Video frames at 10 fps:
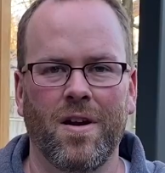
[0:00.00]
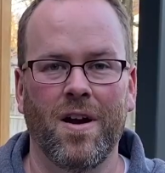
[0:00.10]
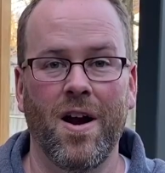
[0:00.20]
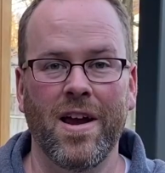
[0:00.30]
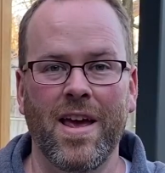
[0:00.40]

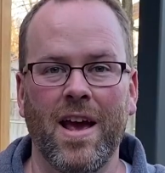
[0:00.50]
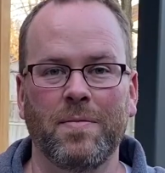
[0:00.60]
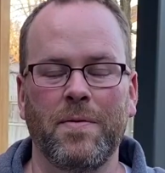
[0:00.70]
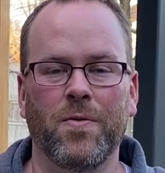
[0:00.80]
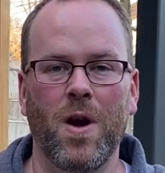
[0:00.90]
All right, guys,
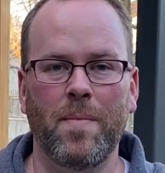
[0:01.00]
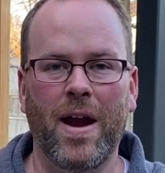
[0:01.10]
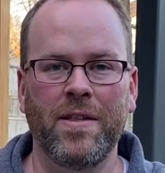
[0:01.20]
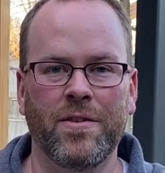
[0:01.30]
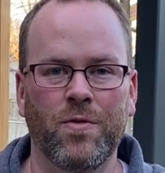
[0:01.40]
before I bite
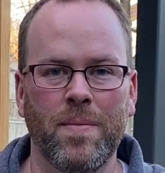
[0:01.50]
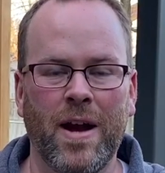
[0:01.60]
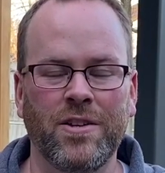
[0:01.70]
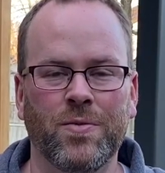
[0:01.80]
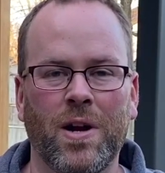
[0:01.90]
in this rib, I
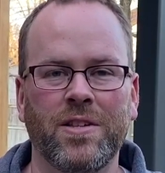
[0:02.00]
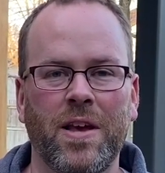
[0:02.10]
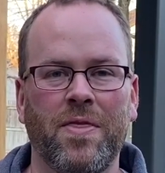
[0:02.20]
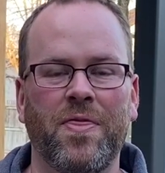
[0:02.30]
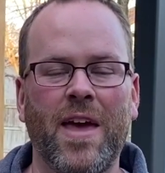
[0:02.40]
just want to
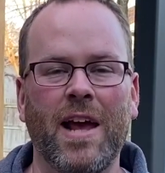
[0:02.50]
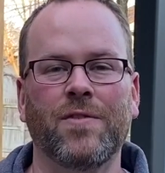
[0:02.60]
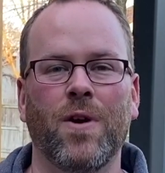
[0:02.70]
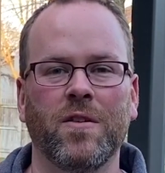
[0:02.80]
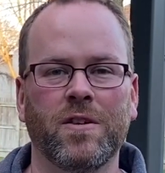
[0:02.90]
say thanks
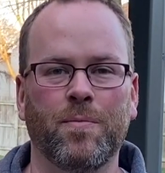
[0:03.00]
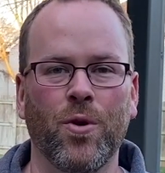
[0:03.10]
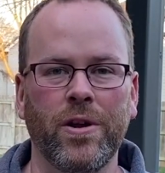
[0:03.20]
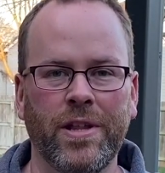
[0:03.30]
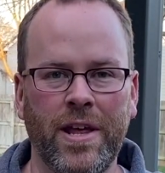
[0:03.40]
for all the
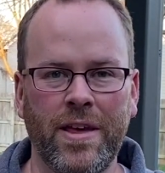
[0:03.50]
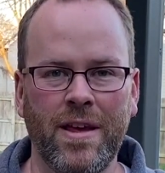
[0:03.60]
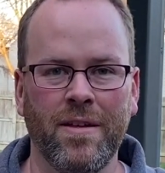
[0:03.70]
support lately.